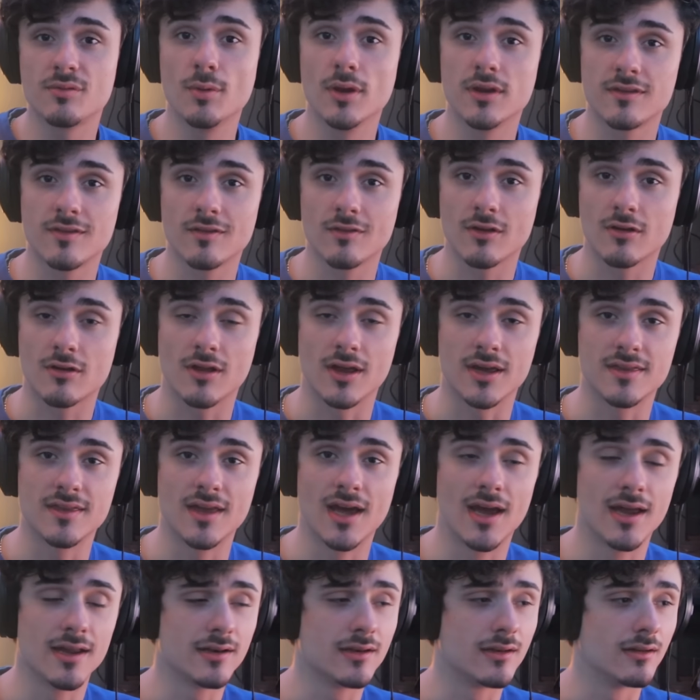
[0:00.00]
meant to look like
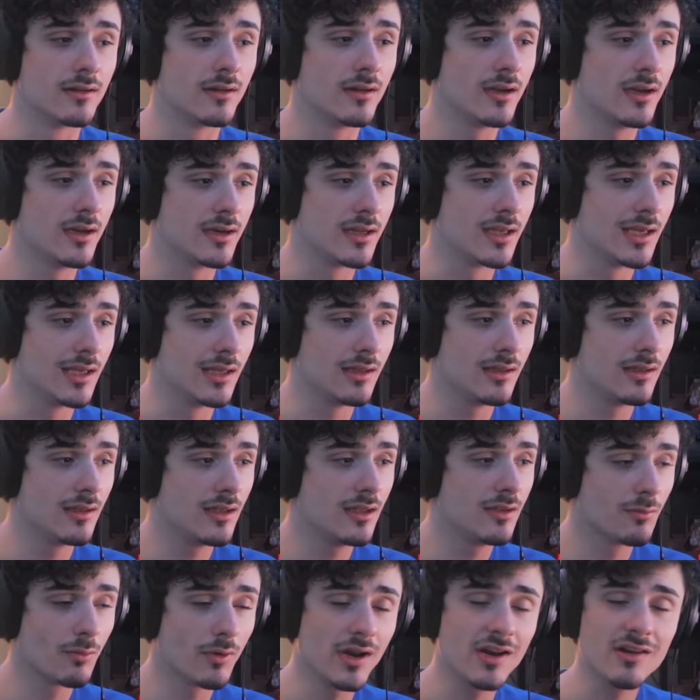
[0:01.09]
that, and
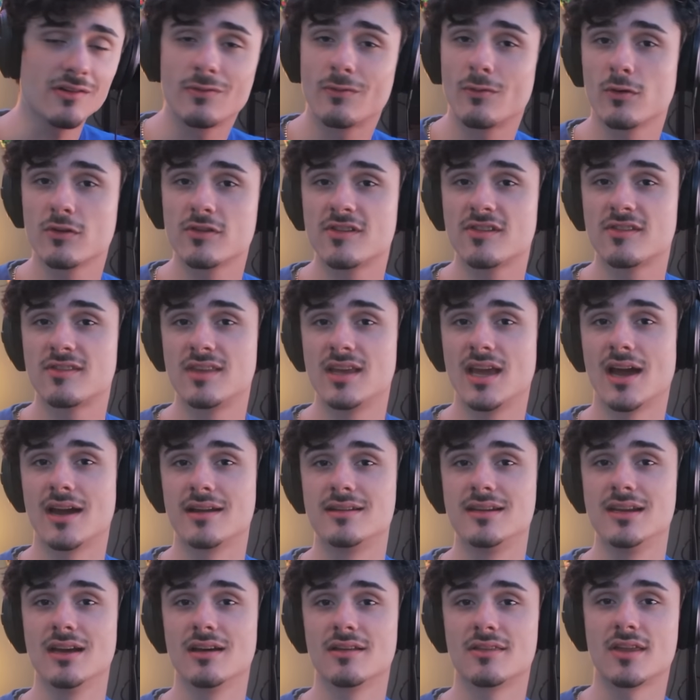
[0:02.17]
he reinforces the
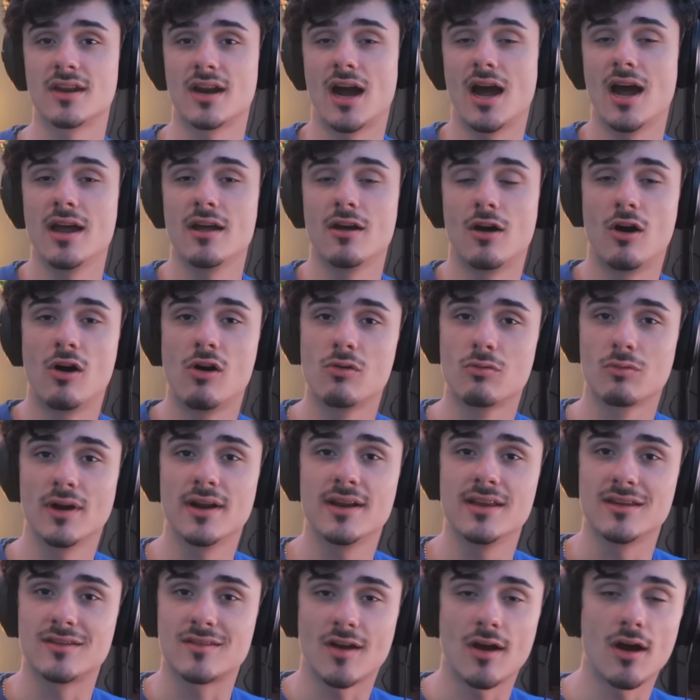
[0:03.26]
idea that I
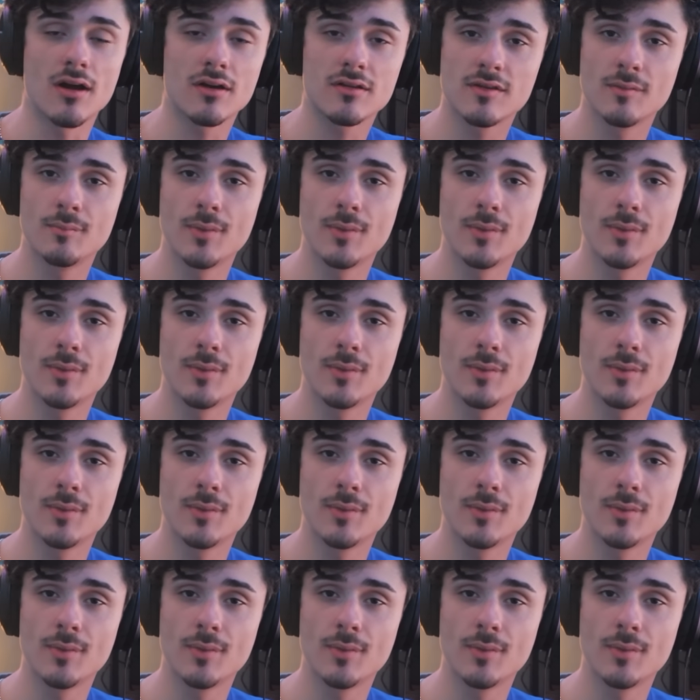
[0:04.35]
already talked